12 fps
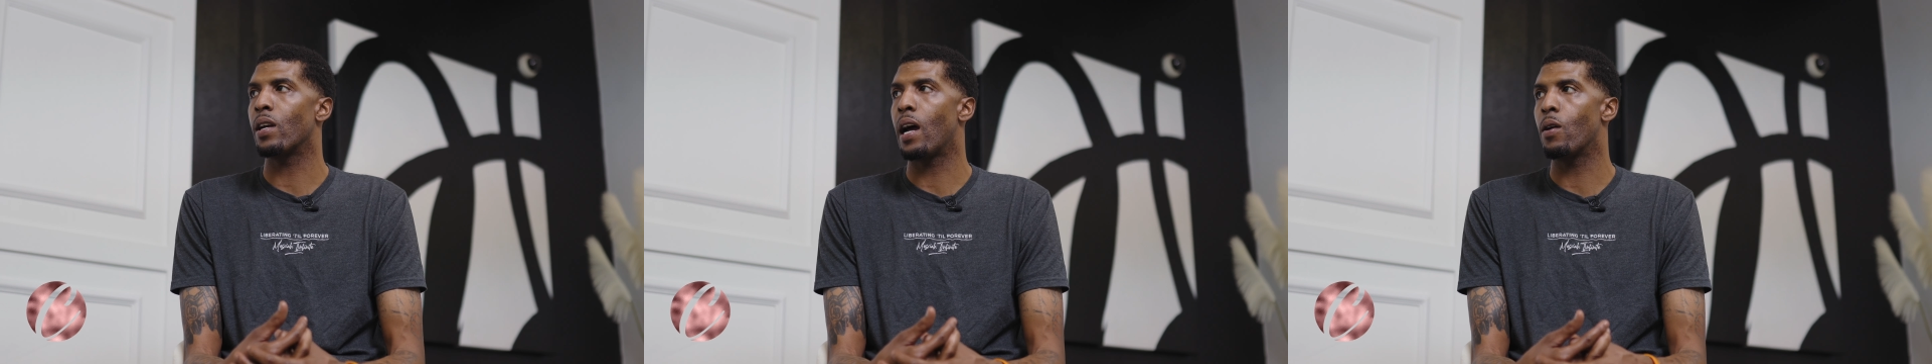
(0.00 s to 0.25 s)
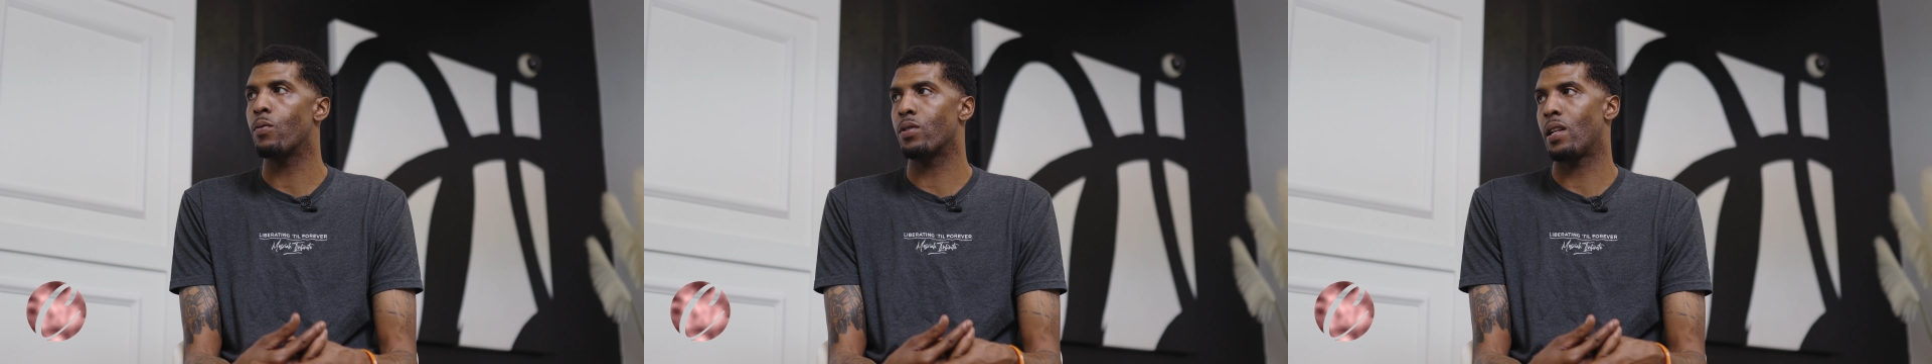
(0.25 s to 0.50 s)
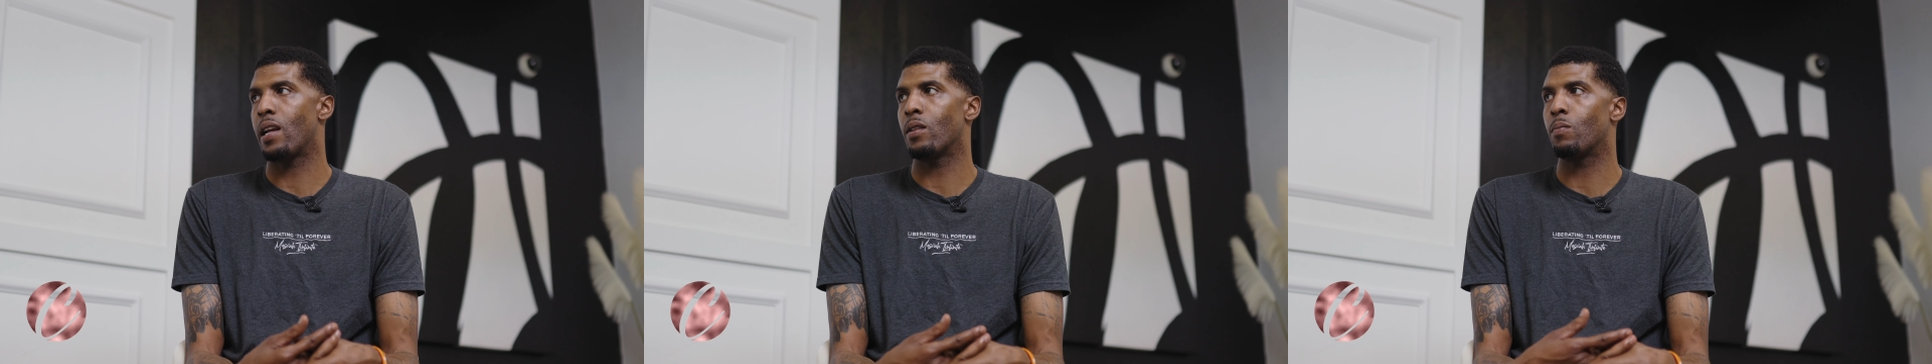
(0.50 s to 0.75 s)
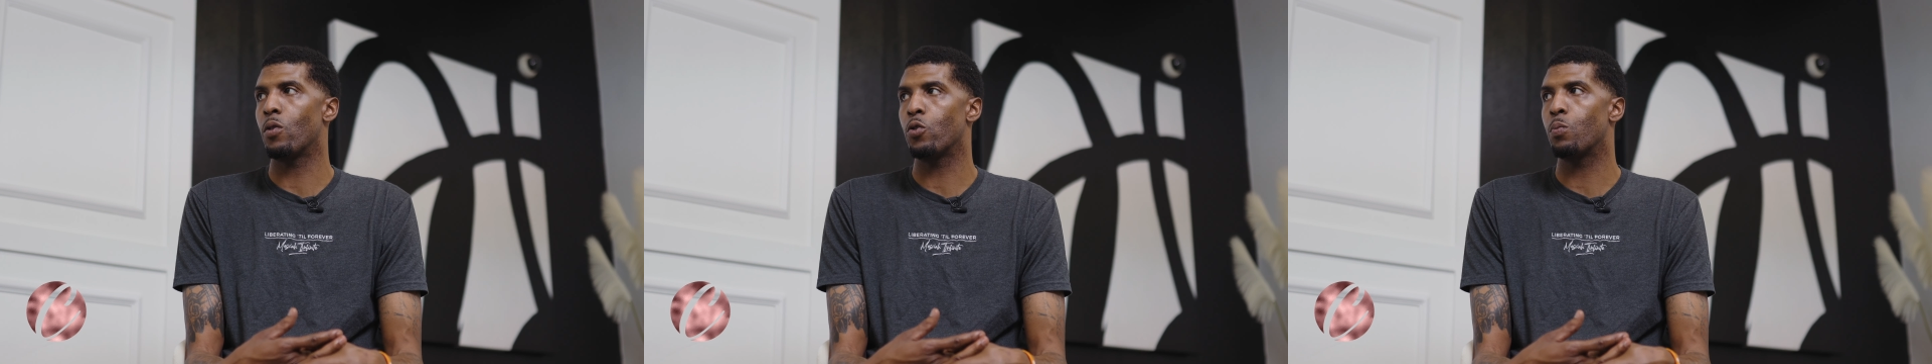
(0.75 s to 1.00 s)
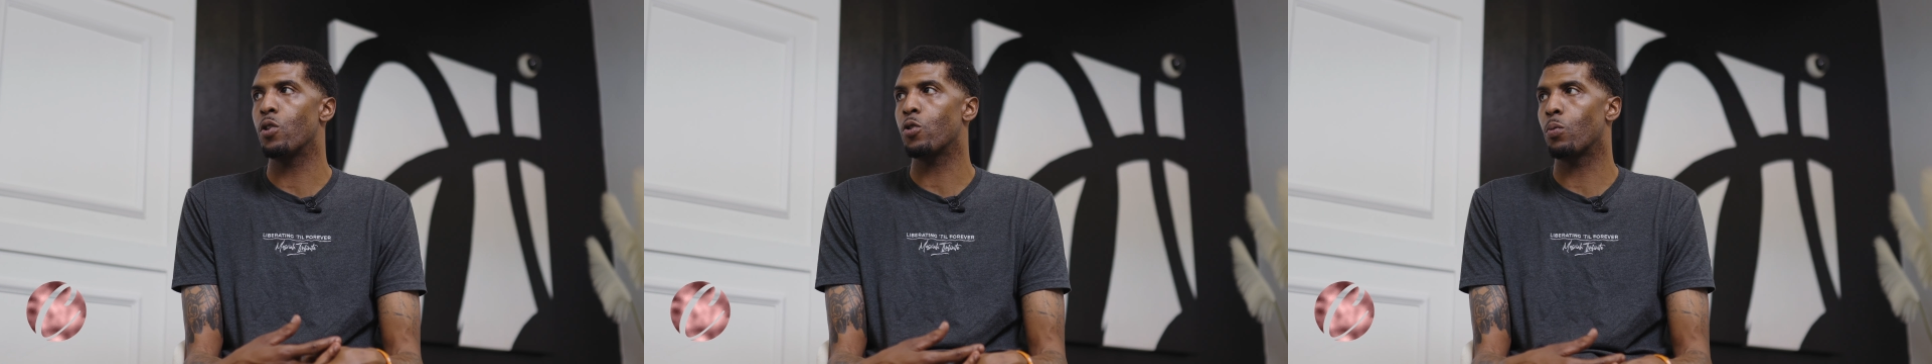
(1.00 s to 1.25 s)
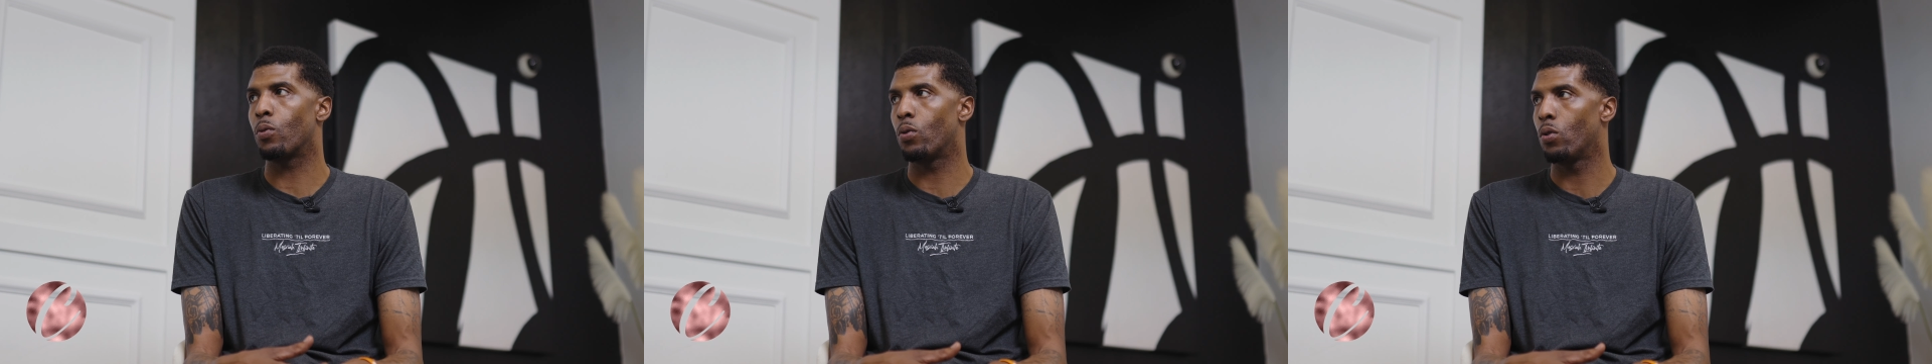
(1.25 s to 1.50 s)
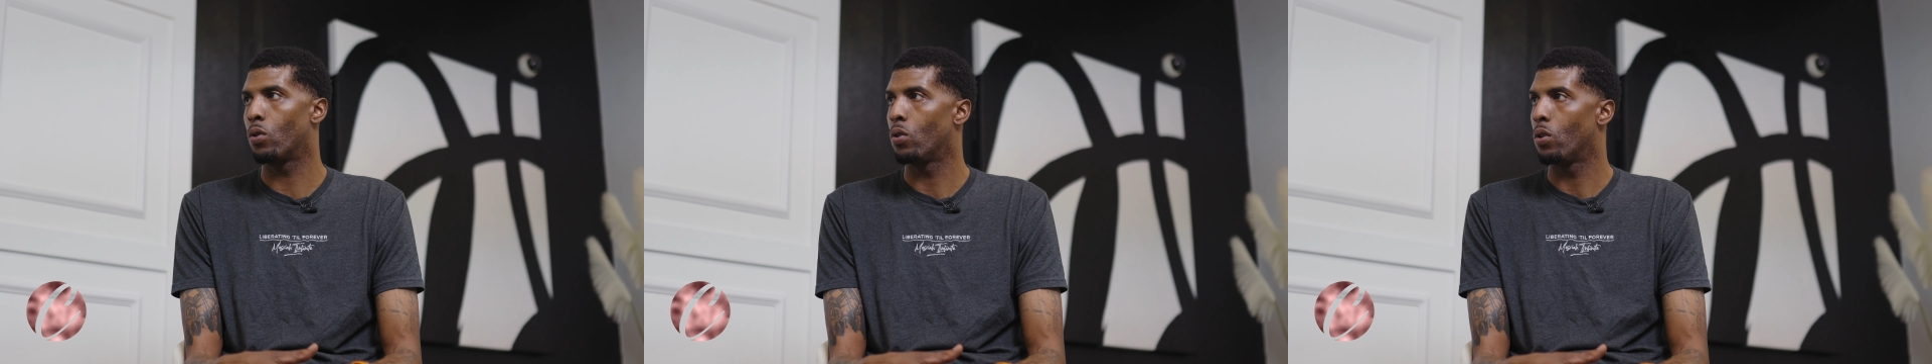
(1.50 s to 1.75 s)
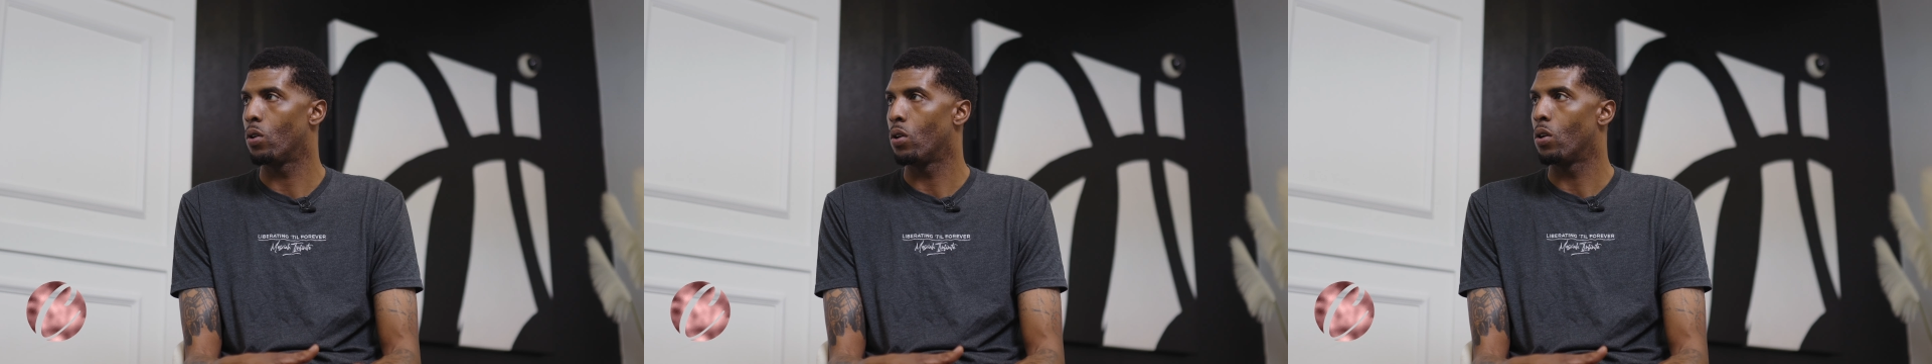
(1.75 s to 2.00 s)
I was like the most miserable.
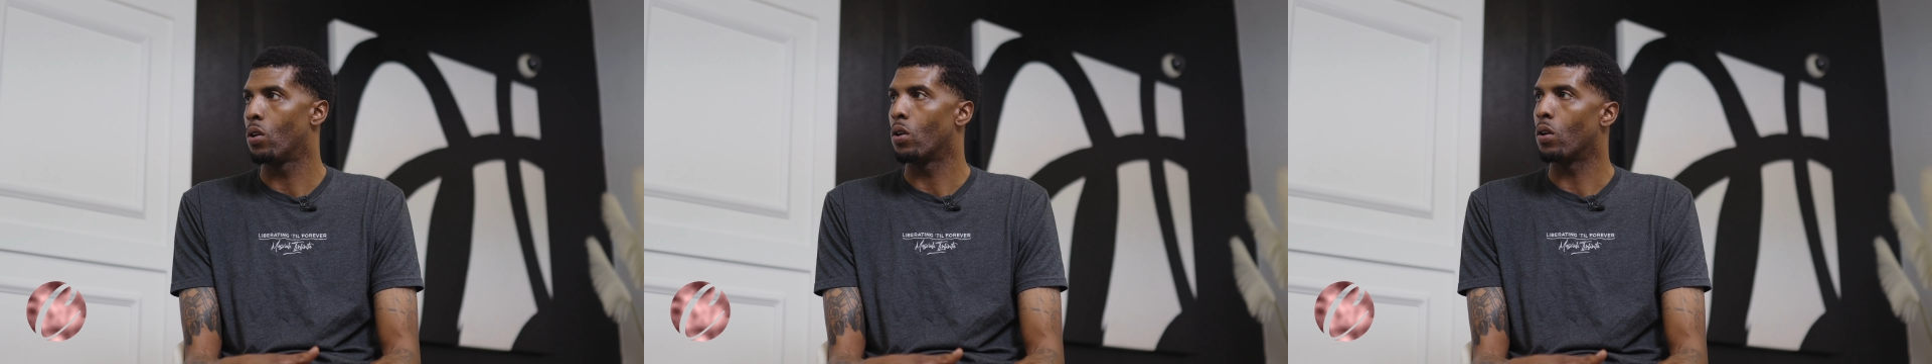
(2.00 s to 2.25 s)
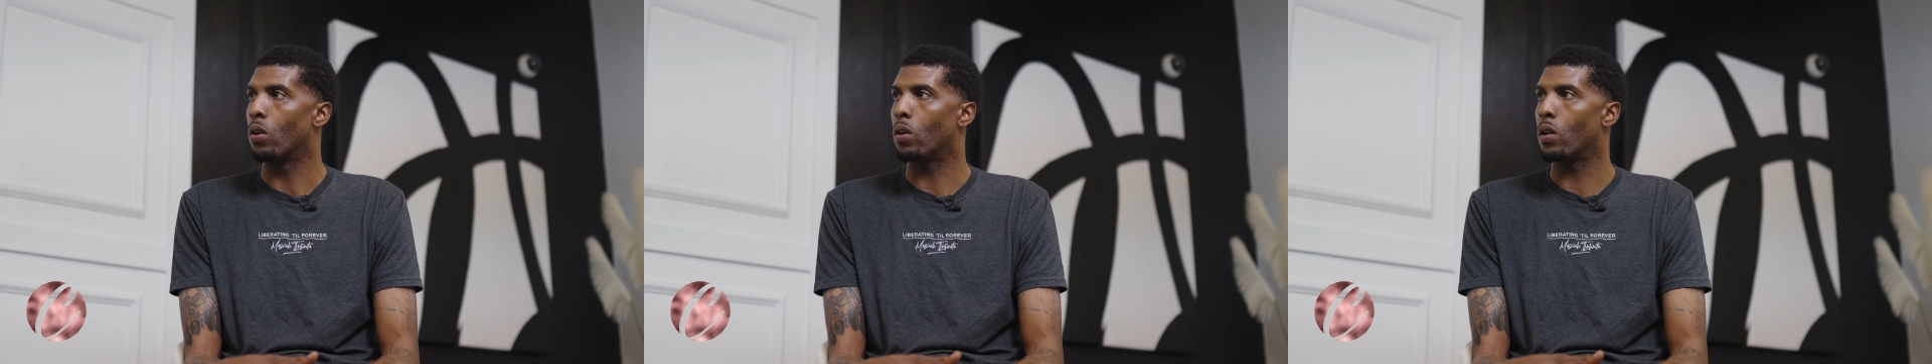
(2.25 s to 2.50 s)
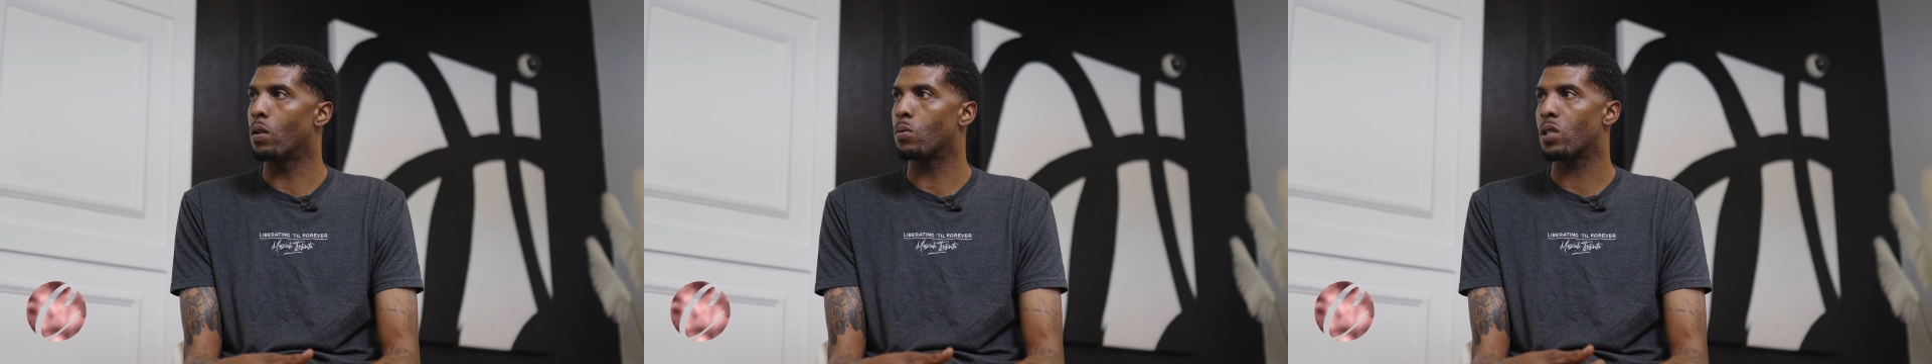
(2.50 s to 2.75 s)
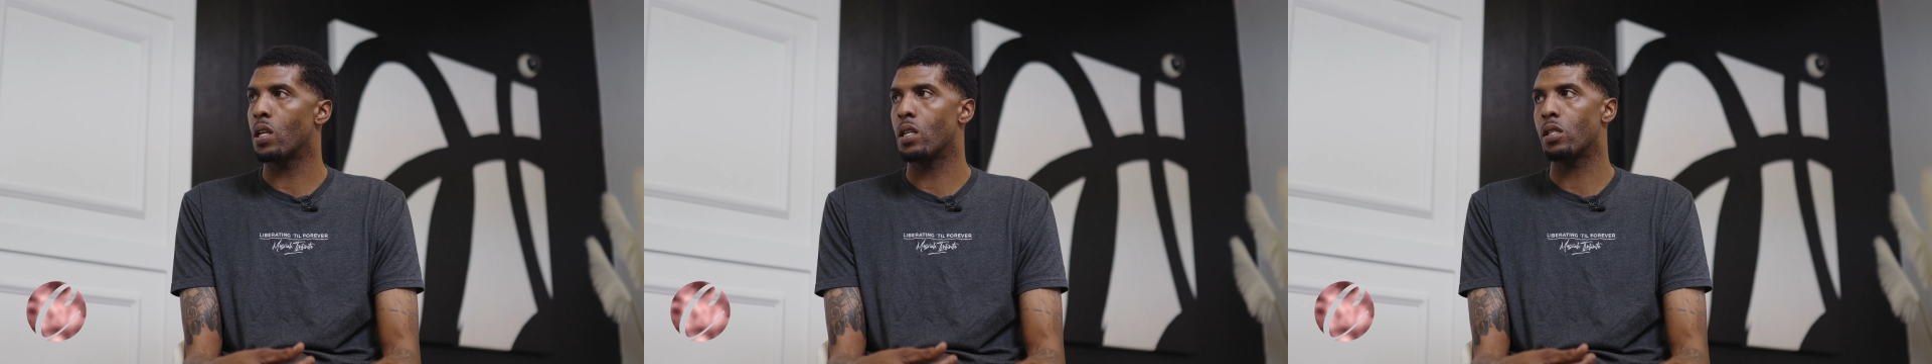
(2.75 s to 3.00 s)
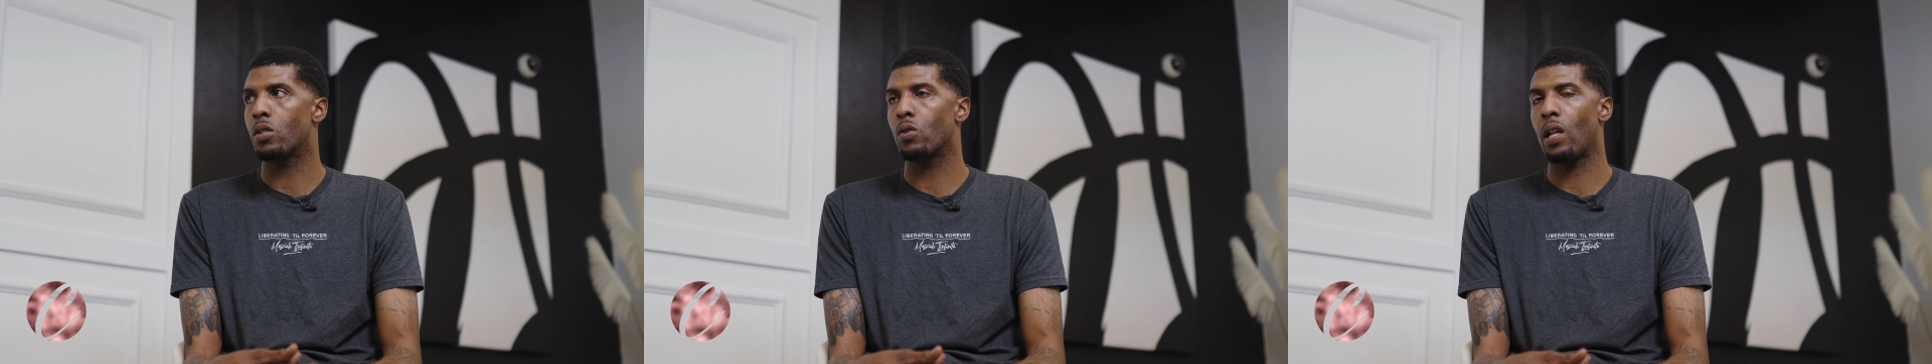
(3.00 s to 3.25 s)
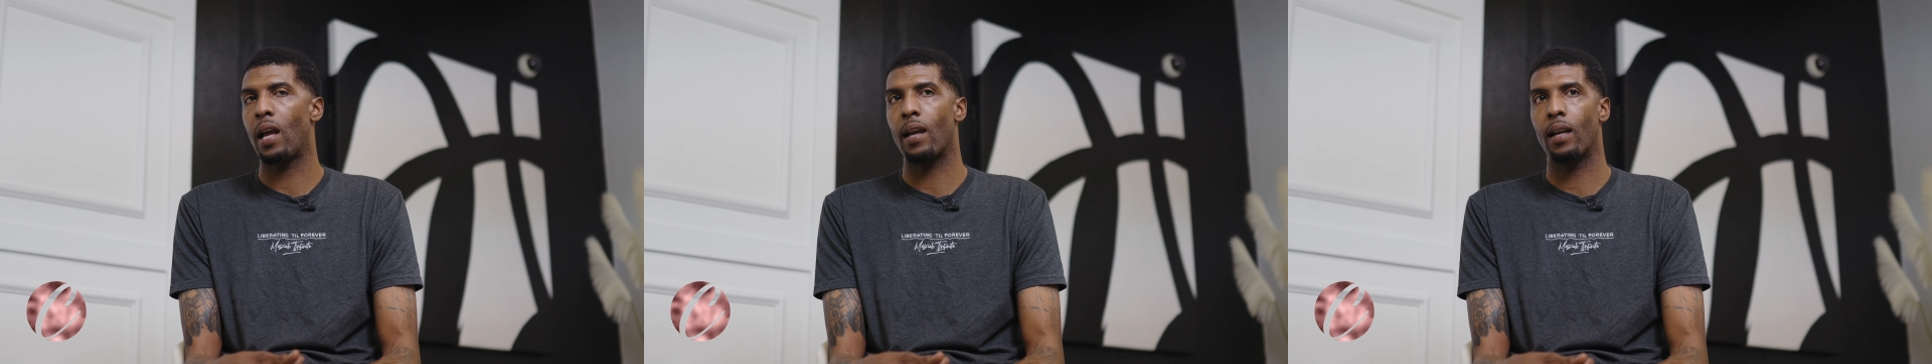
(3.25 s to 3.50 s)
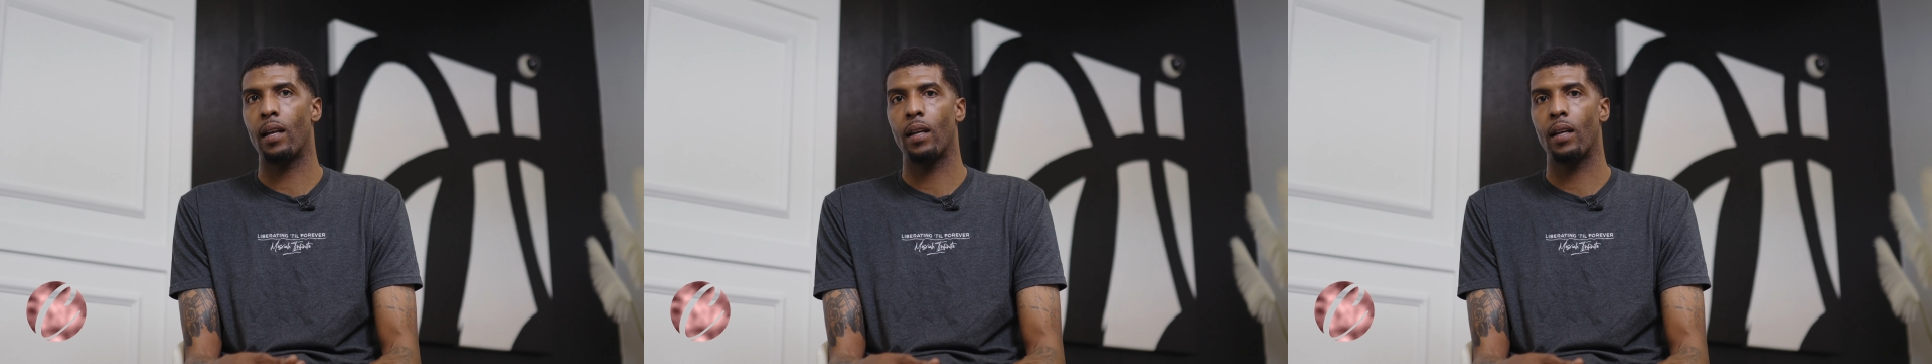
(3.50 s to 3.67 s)
You know what I'm saying? So like,